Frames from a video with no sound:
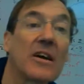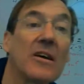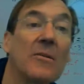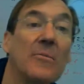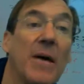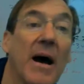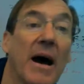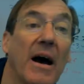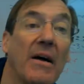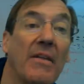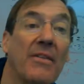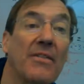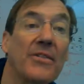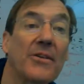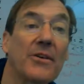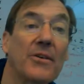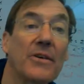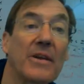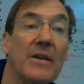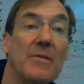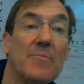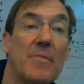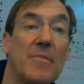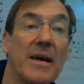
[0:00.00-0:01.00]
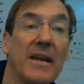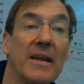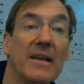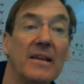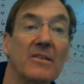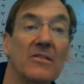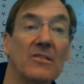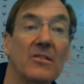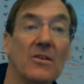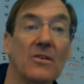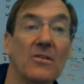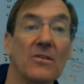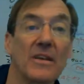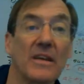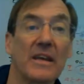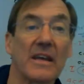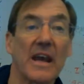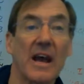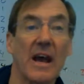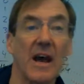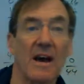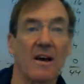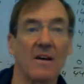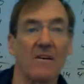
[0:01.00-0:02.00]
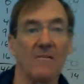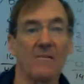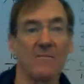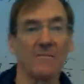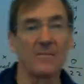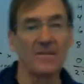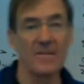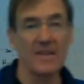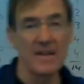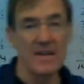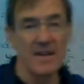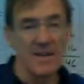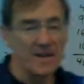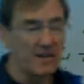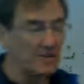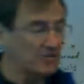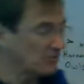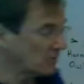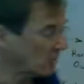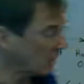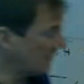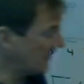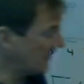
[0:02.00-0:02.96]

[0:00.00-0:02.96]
about 30 minutes. Holy cow. So